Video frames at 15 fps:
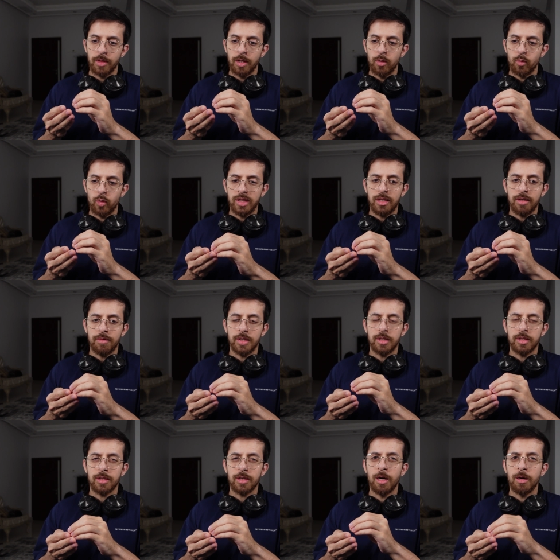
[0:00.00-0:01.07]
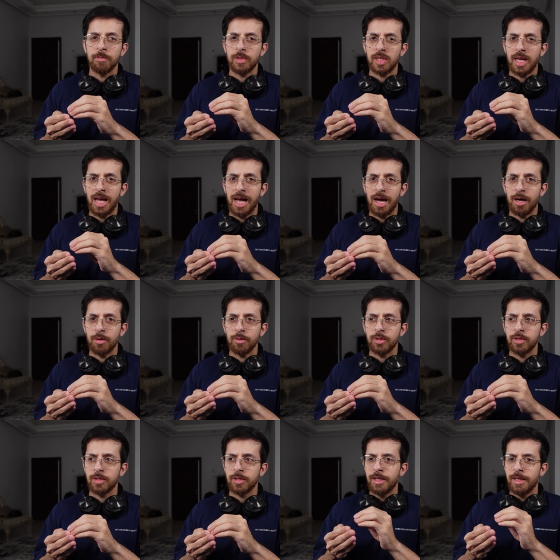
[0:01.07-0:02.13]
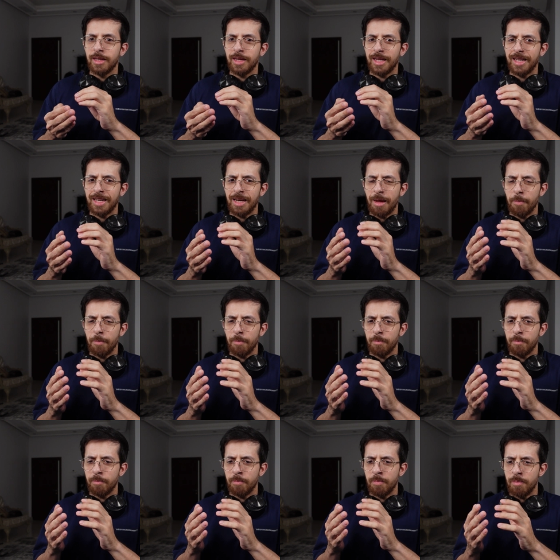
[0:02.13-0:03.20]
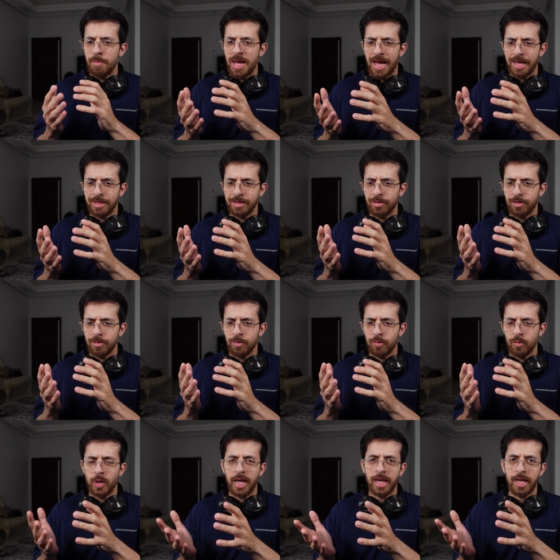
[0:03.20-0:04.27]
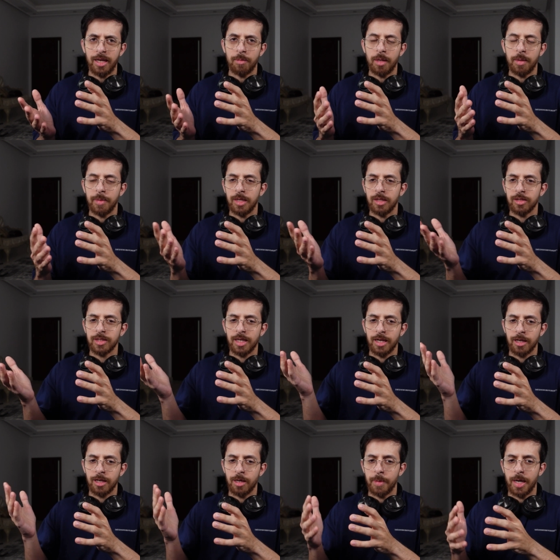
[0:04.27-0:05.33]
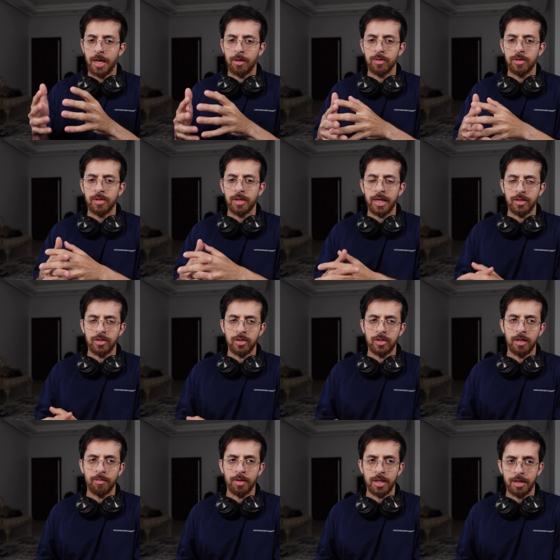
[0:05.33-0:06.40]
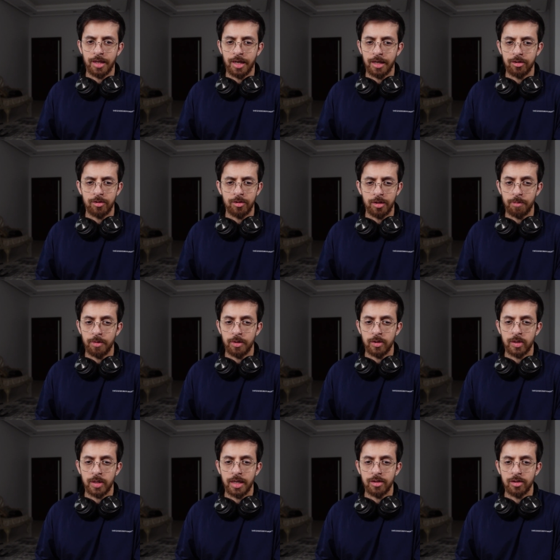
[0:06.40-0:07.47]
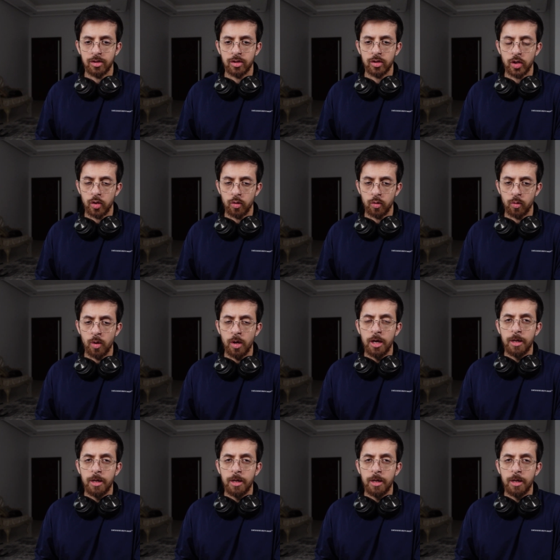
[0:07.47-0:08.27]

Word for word: What if it comes out in a bad way? Maybe it's going to come out as something that represents you